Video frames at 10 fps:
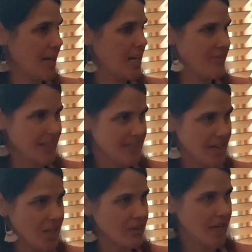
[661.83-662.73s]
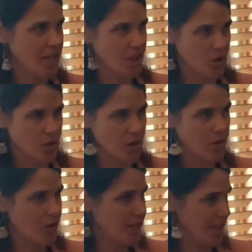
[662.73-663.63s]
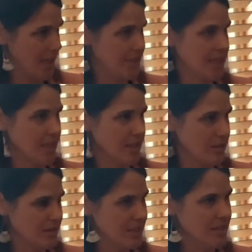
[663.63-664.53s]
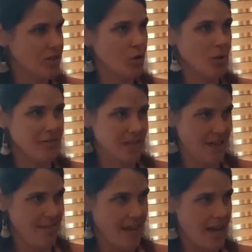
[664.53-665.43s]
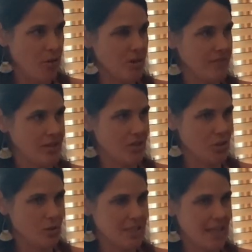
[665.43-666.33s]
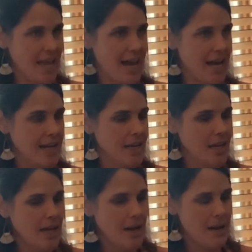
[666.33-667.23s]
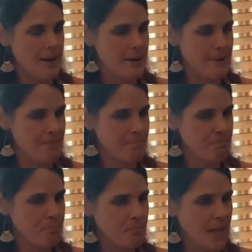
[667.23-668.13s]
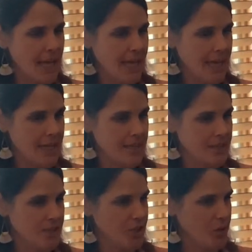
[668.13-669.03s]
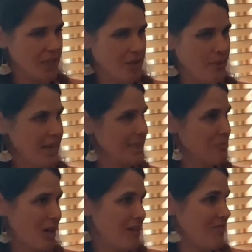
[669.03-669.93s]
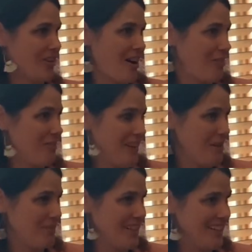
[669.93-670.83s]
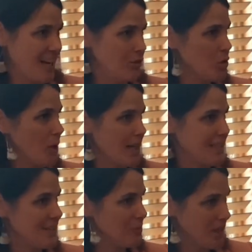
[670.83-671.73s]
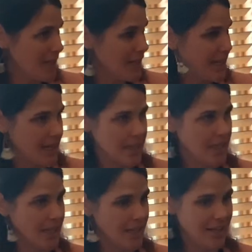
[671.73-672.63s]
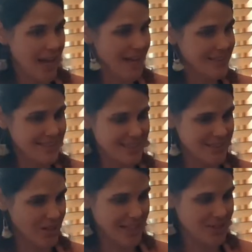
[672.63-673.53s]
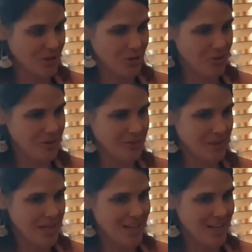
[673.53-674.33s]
kind of accelerate your reading skills. And so we've done that, we've introduced that. And he makes bread for our family now twice a week, and he has his own